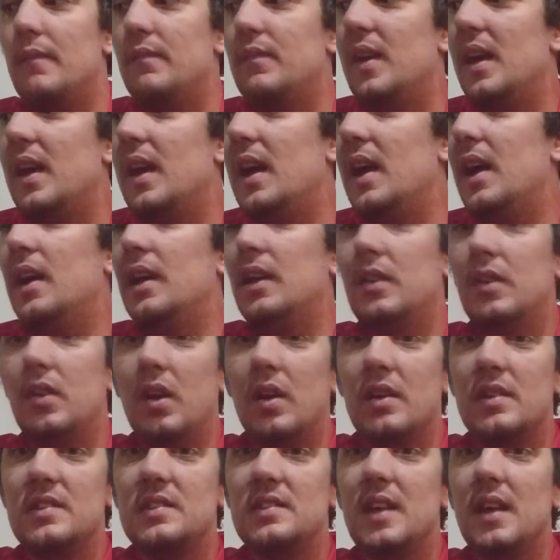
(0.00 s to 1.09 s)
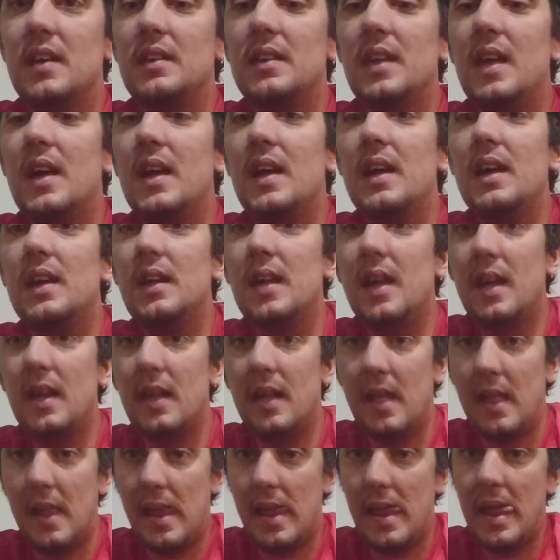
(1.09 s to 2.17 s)
Then on Sunday,
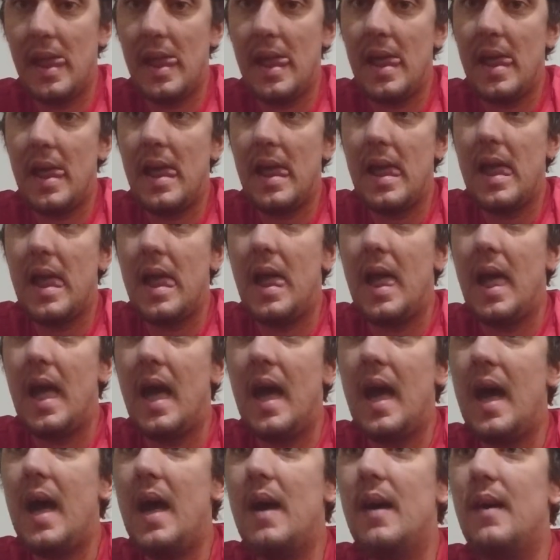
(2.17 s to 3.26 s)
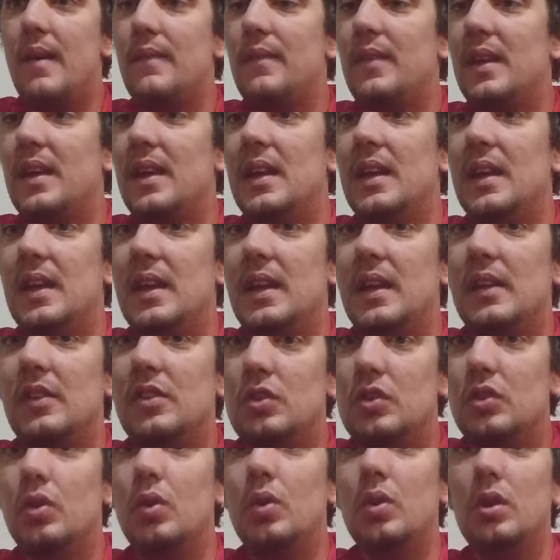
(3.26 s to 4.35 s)
have a
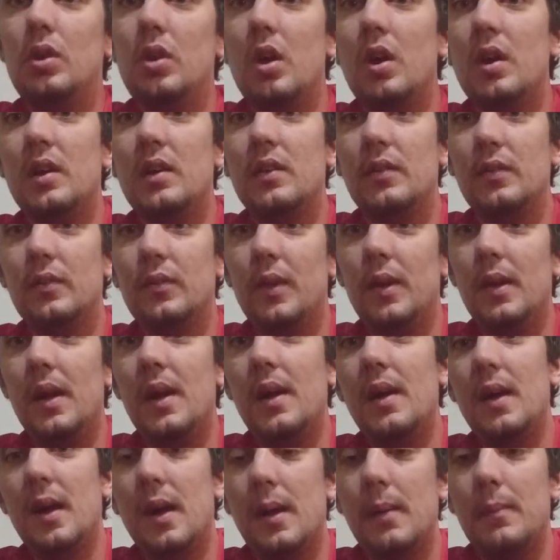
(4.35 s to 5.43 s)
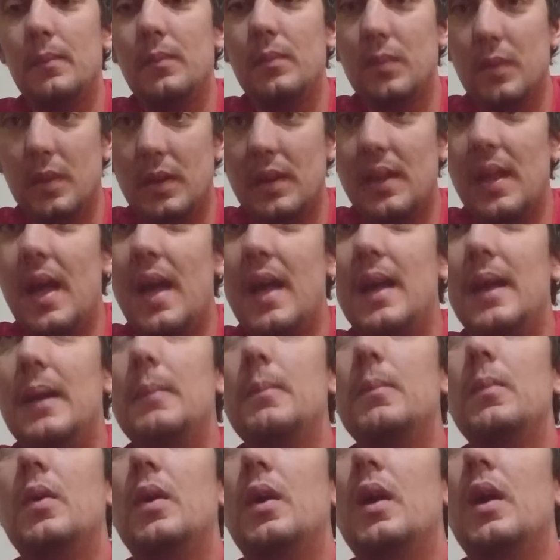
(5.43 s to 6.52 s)
2 o'clock
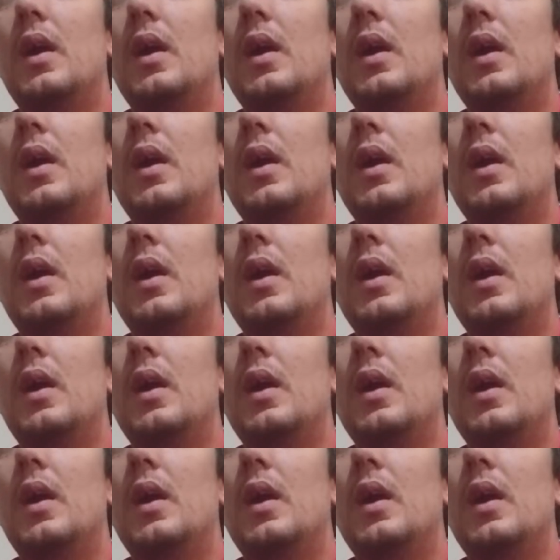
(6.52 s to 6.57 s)
game.